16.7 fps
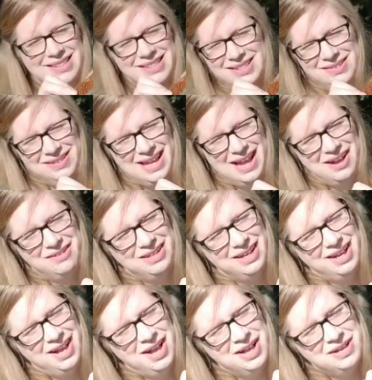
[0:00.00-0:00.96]
So loud.
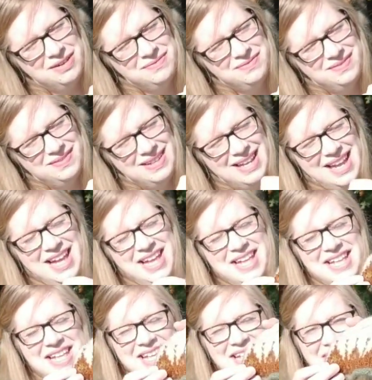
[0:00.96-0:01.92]

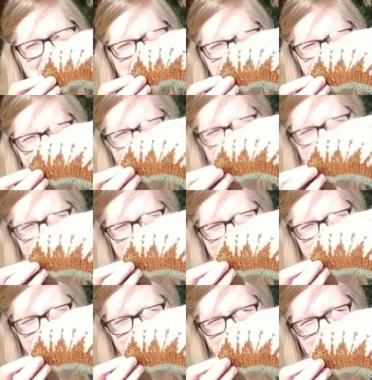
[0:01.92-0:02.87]
and then there's
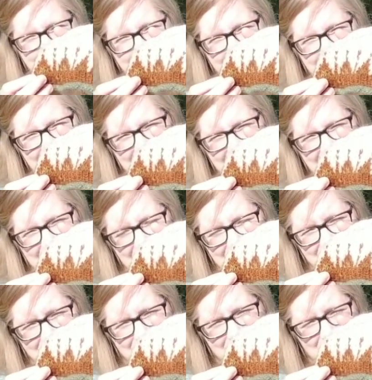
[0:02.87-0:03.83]
this yellowy
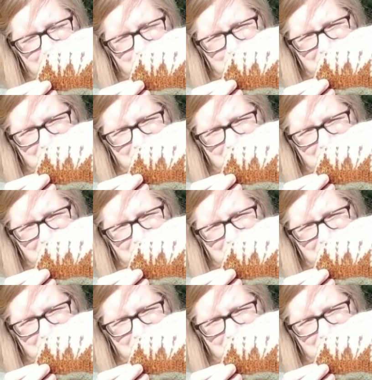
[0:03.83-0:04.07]
color in the